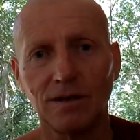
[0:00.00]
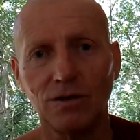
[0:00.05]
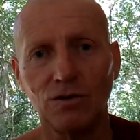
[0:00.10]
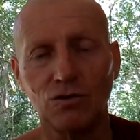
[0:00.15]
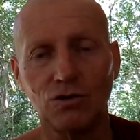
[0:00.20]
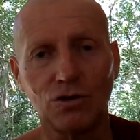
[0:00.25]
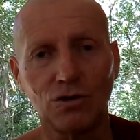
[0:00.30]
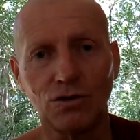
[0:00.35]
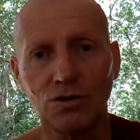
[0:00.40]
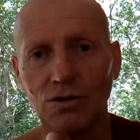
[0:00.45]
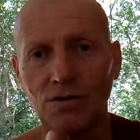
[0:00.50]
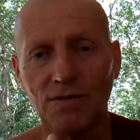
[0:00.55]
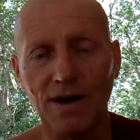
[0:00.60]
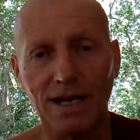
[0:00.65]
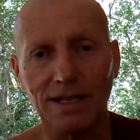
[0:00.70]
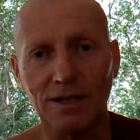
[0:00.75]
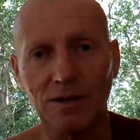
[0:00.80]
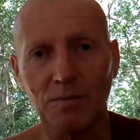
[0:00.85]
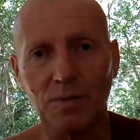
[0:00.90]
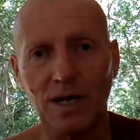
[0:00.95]
You couldn't have
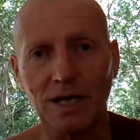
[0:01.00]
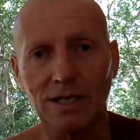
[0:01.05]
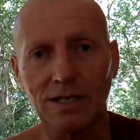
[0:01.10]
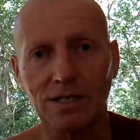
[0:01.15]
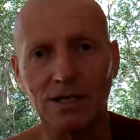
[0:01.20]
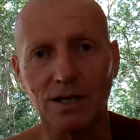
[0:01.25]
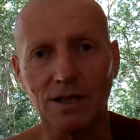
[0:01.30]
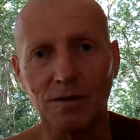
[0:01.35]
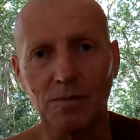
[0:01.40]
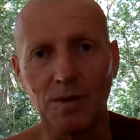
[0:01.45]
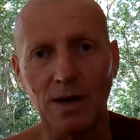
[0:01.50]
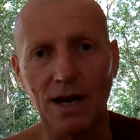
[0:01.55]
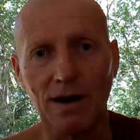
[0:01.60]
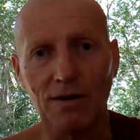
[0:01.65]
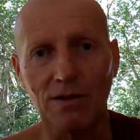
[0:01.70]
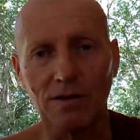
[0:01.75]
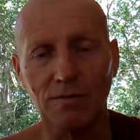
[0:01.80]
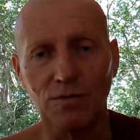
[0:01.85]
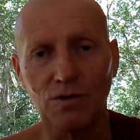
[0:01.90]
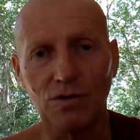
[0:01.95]
had the pizza, the beer
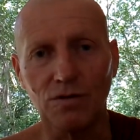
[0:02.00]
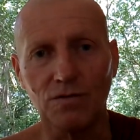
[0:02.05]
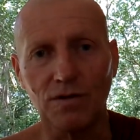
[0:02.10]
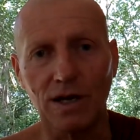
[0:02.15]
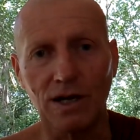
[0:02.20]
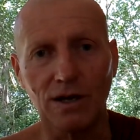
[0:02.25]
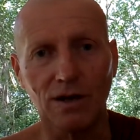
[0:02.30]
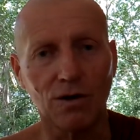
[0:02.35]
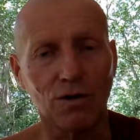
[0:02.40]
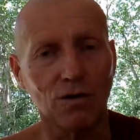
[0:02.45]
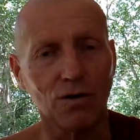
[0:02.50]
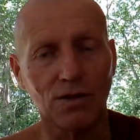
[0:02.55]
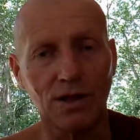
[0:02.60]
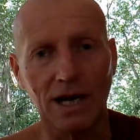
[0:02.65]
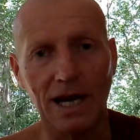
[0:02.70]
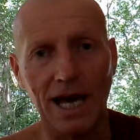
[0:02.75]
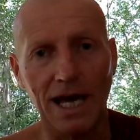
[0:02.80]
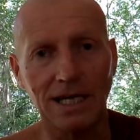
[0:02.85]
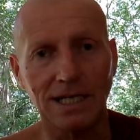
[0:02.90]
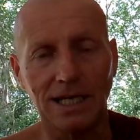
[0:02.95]
and the movie, or
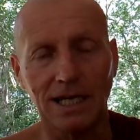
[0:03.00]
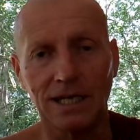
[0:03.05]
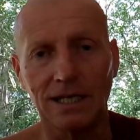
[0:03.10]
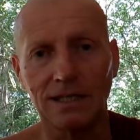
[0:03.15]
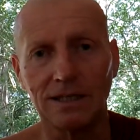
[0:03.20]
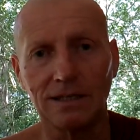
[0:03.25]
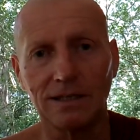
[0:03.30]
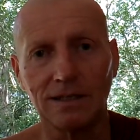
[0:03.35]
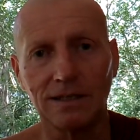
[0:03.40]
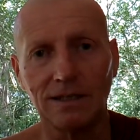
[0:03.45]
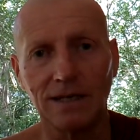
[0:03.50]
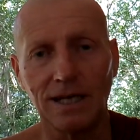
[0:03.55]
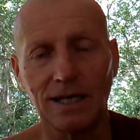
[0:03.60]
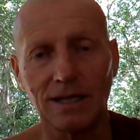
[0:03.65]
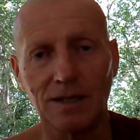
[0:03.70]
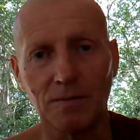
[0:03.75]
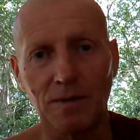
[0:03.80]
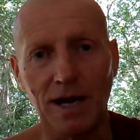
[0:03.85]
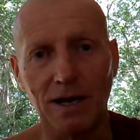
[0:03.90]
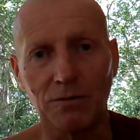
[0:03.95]
the lady
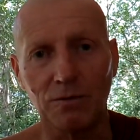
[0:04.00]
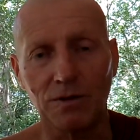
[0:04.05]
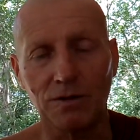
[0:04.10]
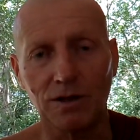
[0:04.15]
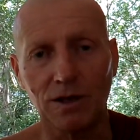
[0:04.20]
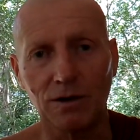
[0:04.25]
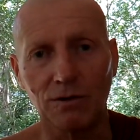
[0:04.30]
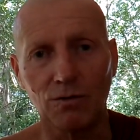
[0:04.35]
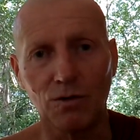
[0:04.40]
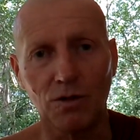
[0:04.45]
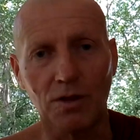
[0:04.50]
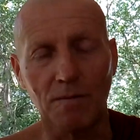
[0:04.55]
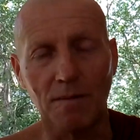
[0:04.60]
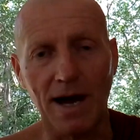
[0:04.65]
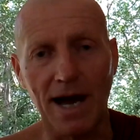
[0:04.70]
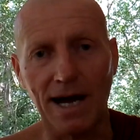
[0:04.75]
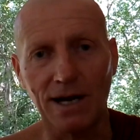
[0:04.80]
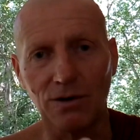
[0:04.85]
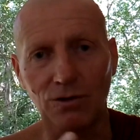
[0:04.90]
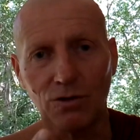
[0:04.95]
in the bed with you, or the
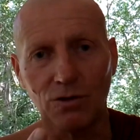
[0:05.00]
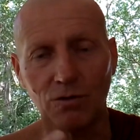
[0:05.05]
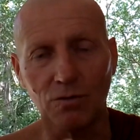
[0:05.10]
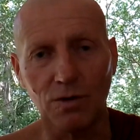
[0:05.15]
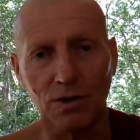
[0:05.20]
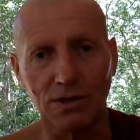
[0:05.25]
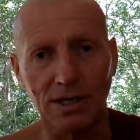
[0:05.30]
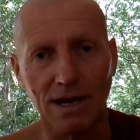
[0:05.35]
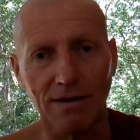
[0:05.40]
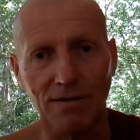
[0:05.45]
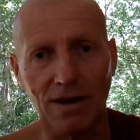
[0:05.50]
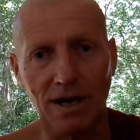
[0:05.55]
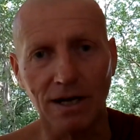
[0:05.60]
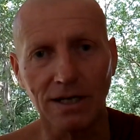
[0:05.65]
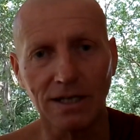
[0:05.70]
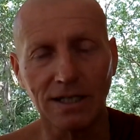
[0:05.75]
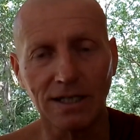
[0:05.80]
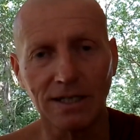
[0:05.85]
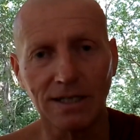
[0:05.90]
man, or the whatever,